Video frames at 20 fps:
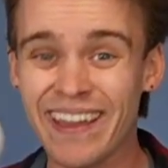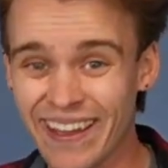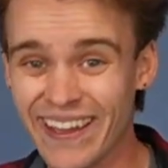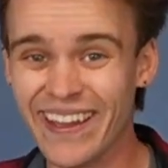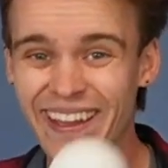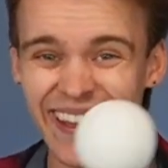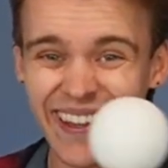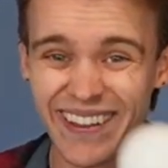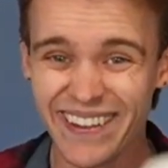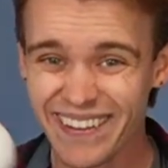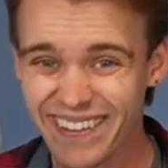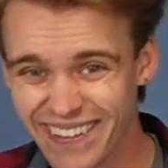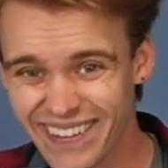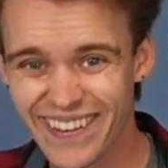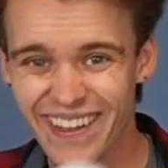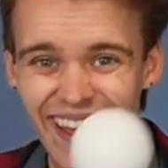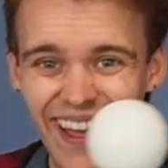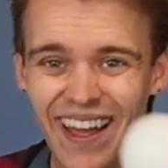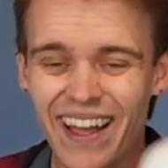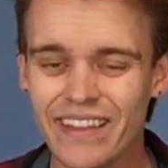Yay!
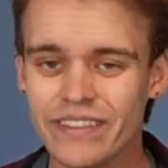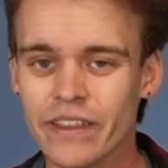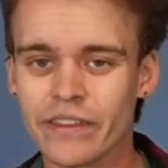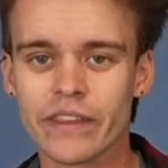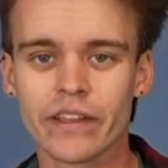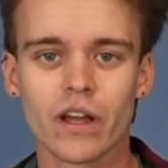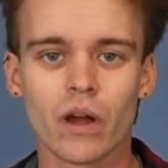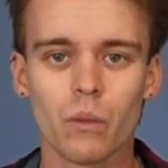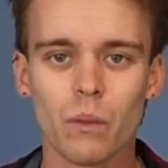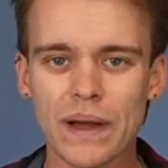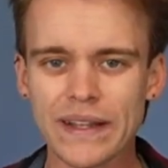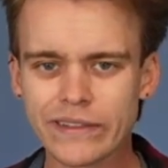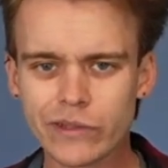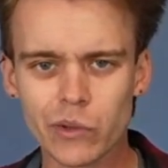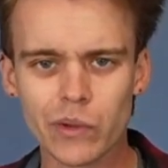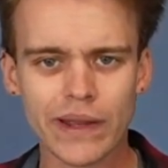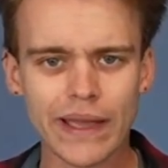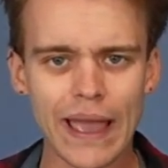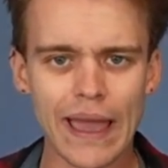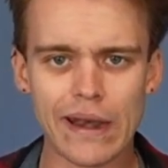Then they go, what? Do
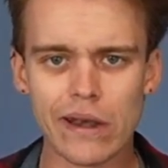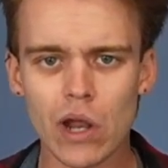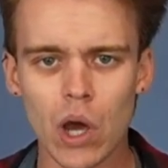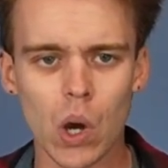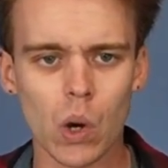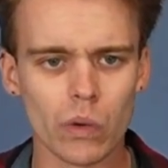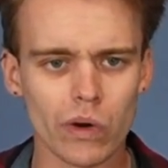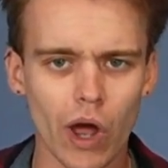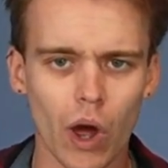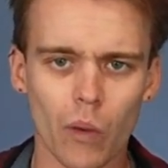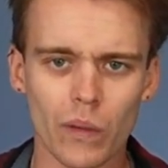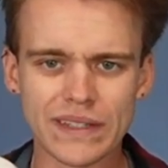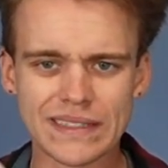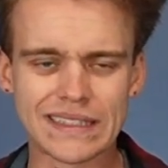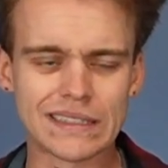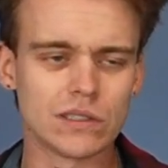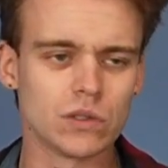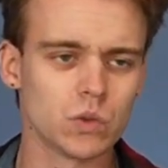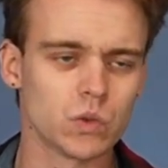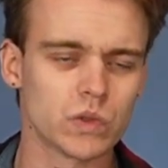it again. No,
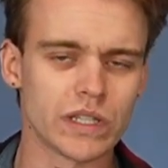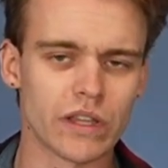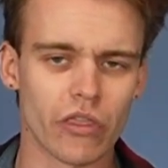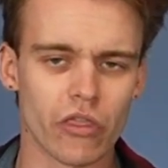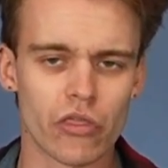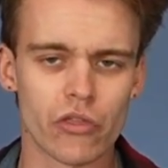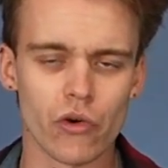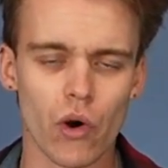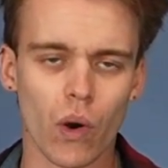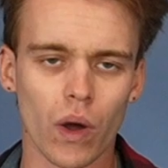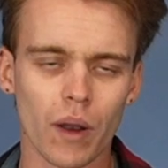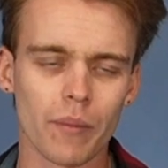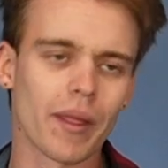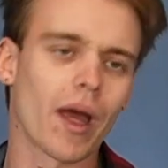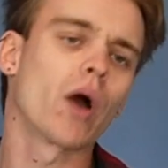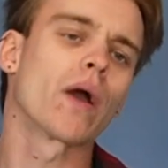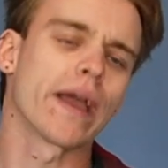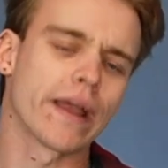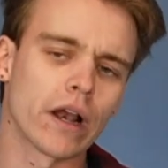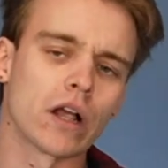it's you didn't throw it. I'll be like,
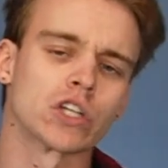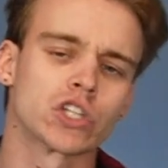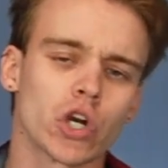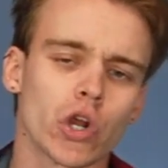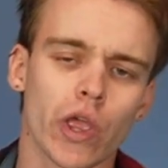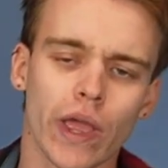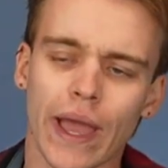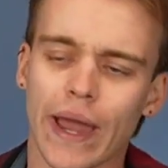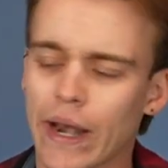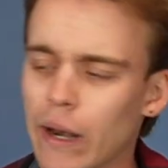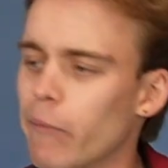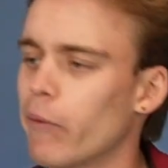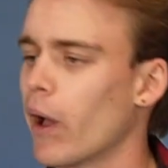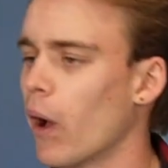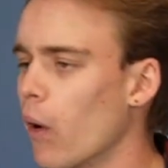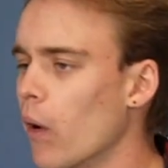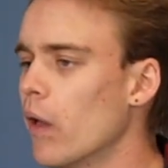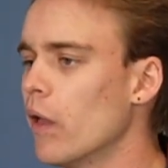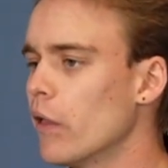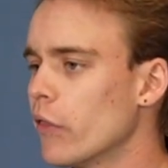okay, here, I'll show you again. Here we go.
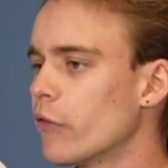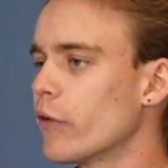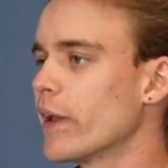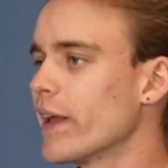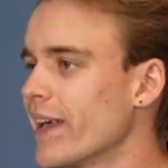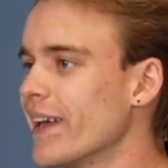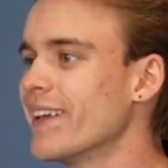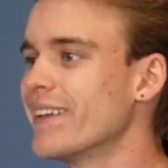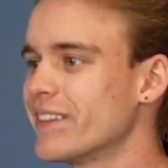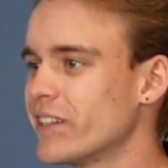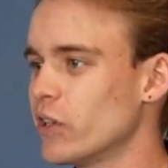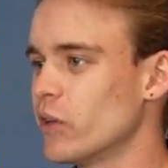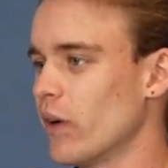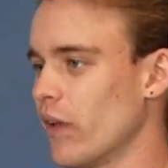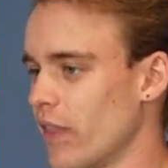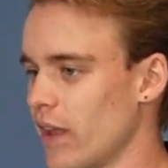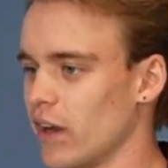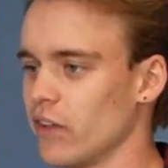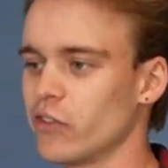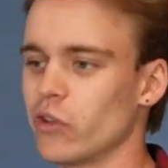3, 2, and
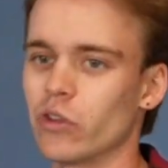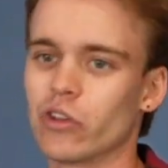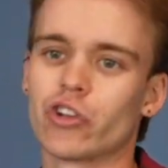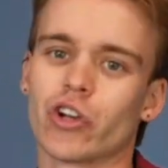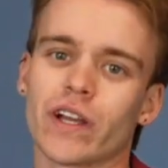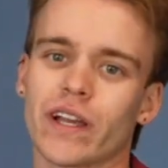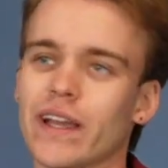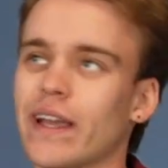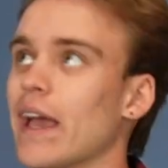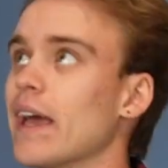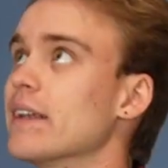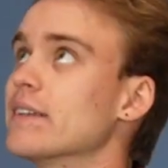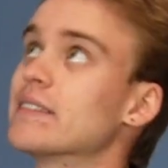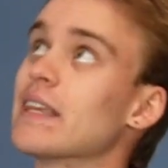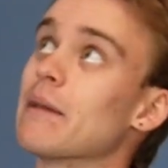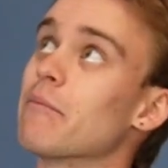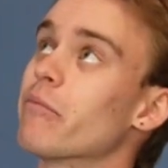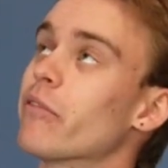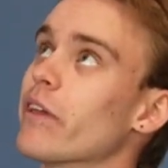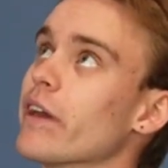then I'll do the trick again.
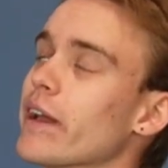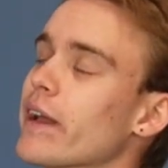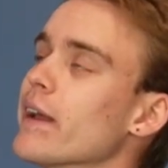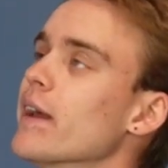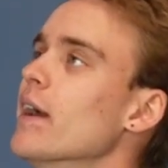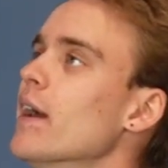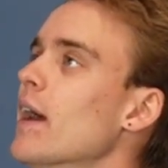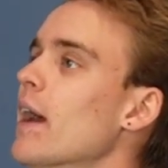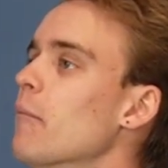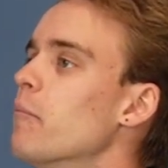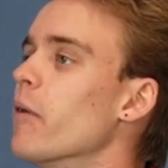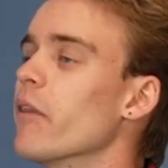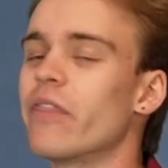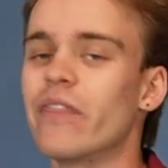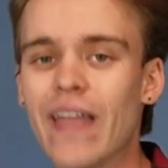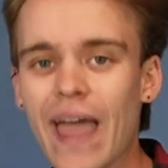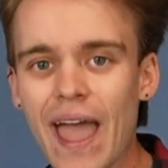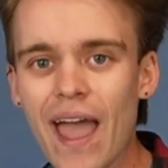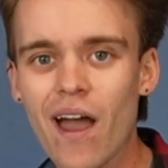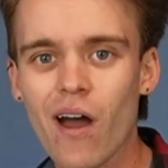Same thing. But
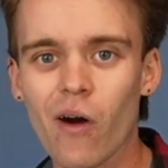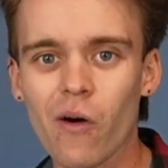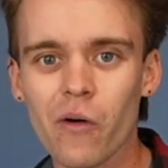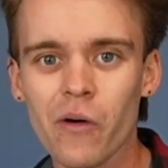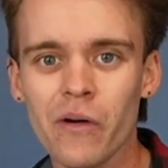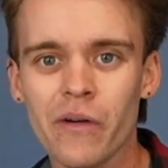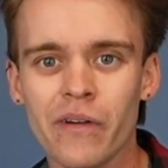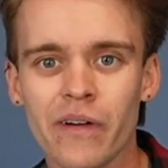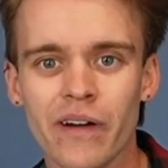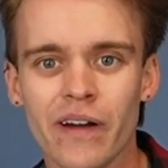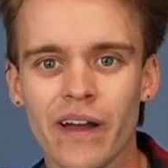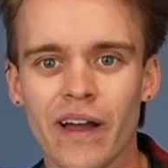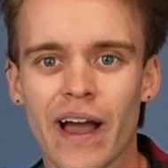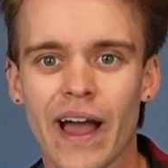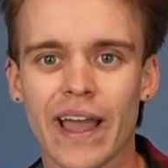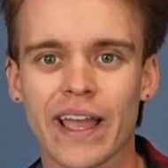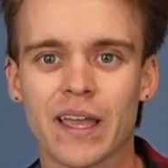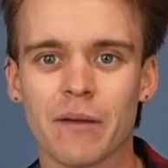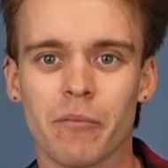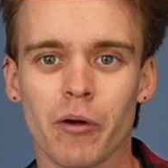now, I
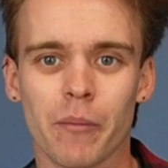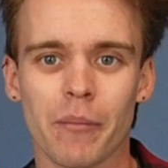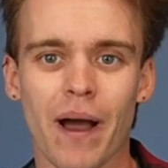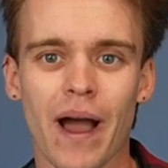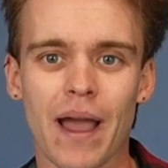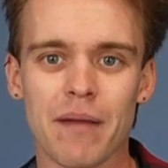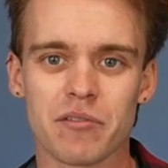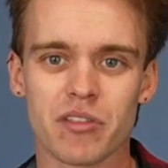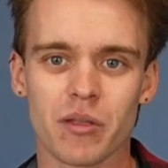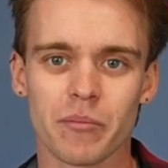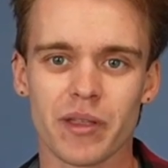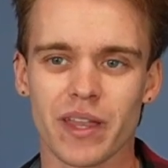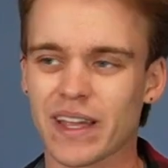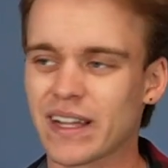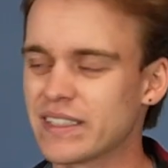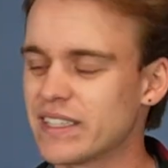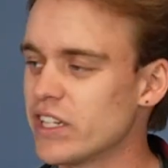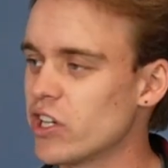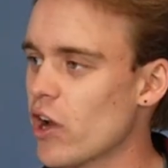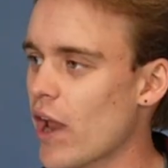can put it behind me. They'll be like,
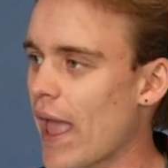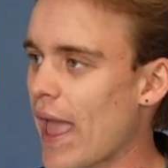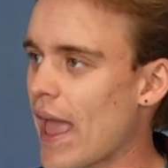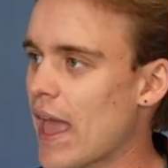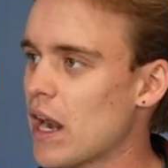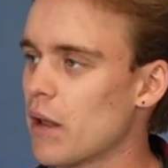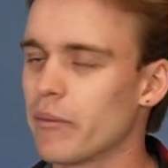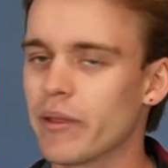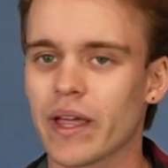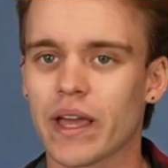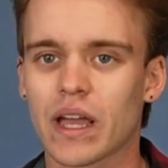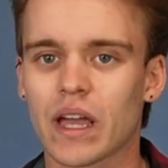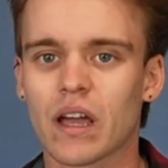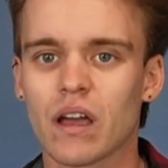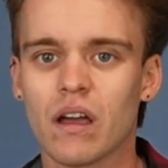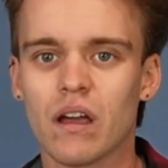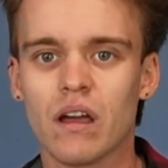it's in your hand. I'll be like,